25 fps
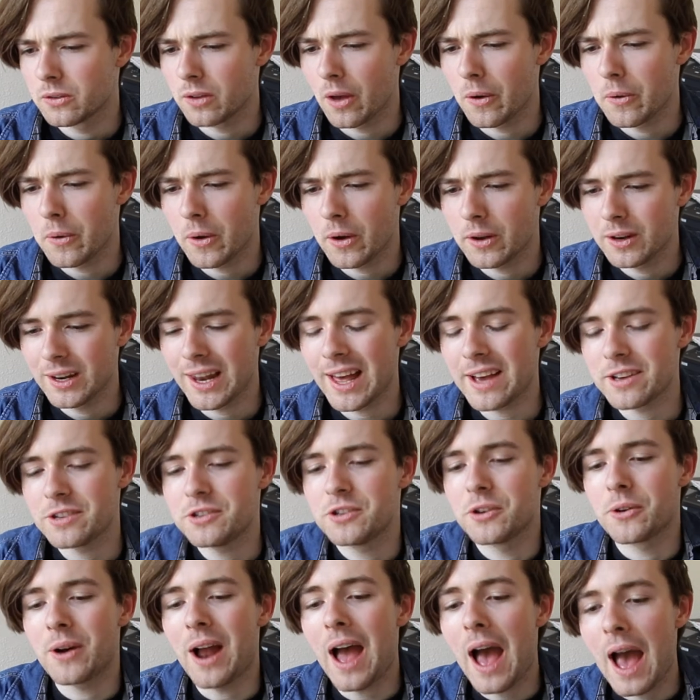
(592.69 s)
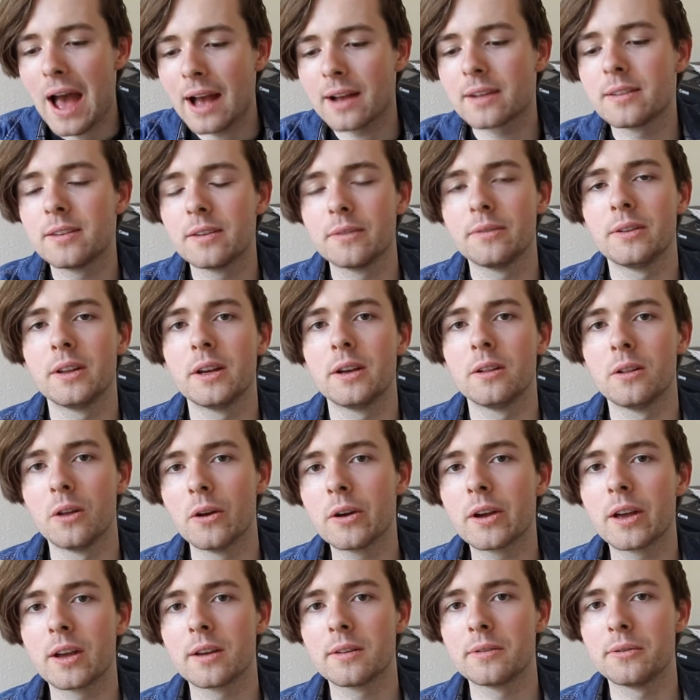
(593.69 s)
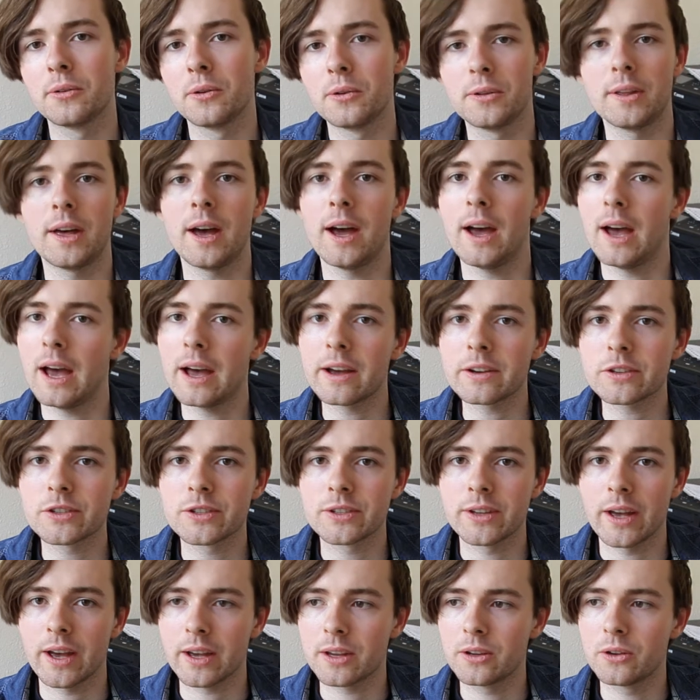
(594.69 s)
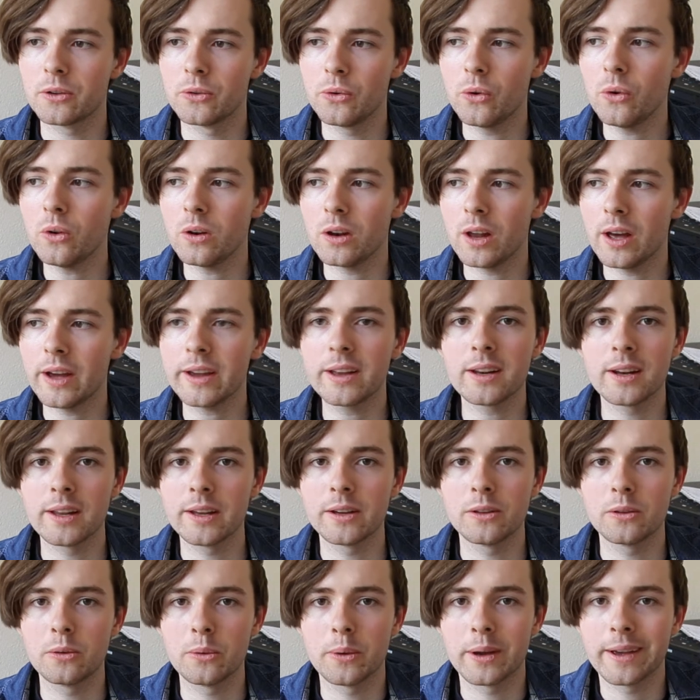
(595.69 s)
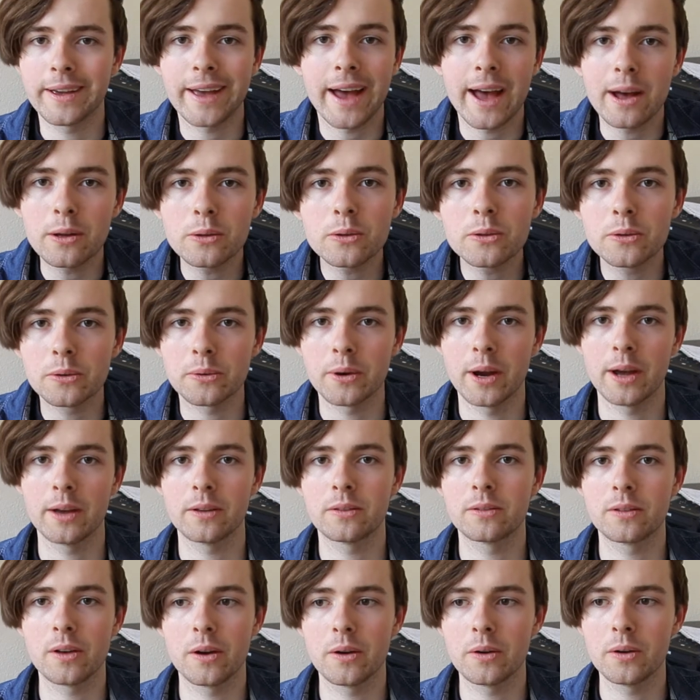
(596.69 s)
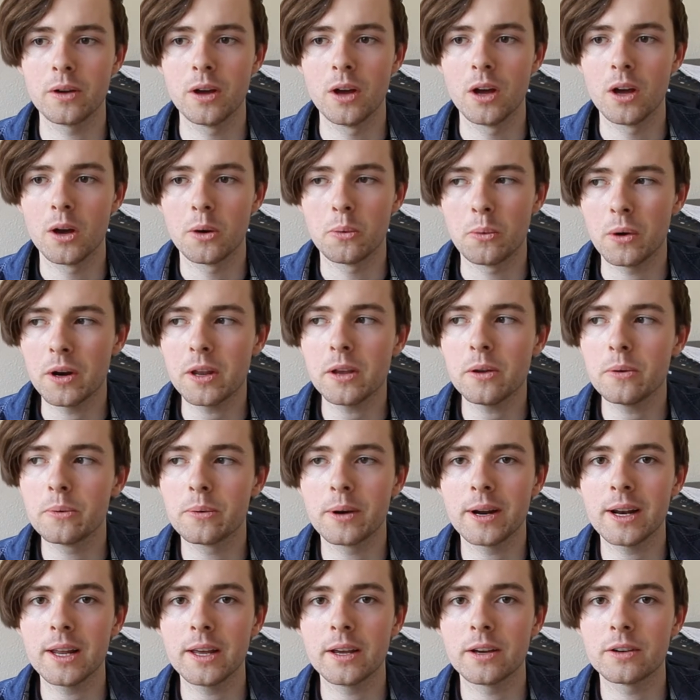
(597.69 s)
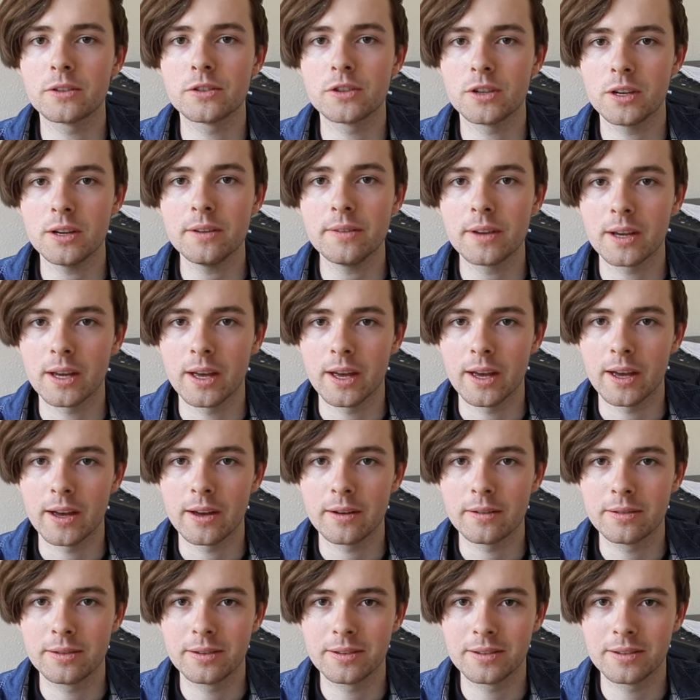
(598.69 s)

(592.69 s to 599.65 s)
So unless you're actively looking for that hashtag, you're not likely to encounter it. So what are you really achieving here?